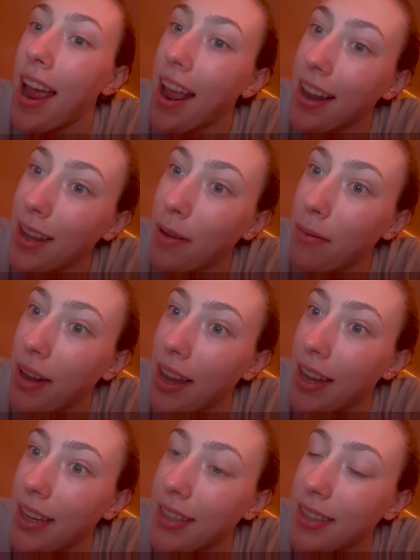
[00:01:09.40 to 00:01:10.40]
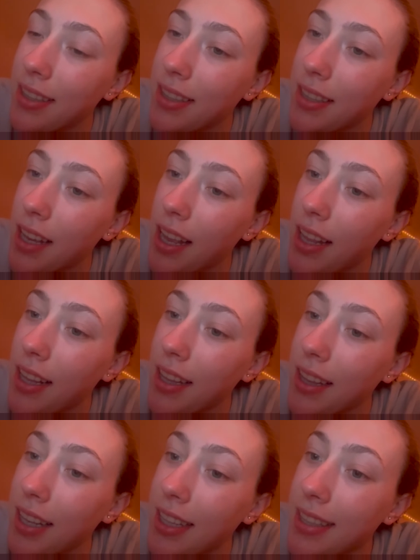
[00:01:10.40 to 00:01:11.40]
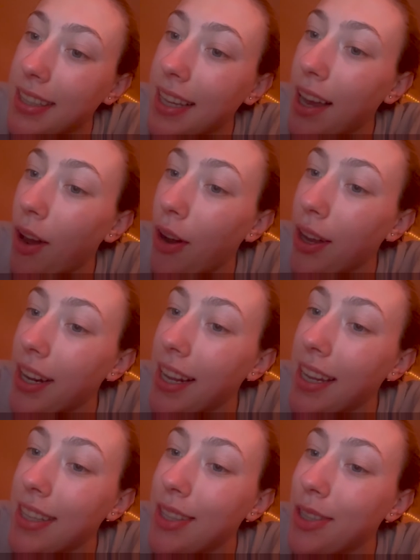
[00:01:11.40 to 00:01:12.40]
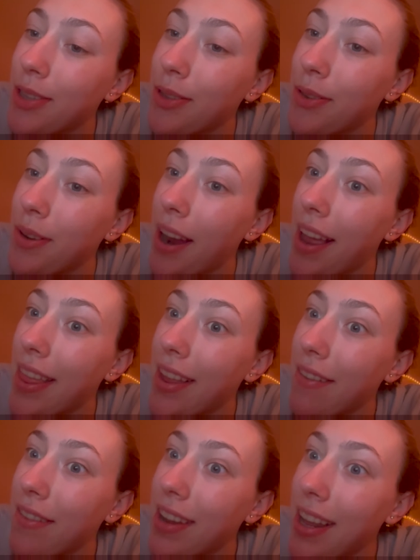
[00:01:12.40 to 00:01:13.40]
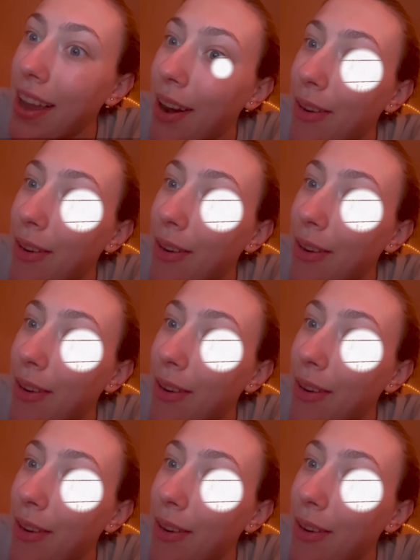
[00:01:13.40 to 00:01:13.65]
Anyways, let's get on into the video.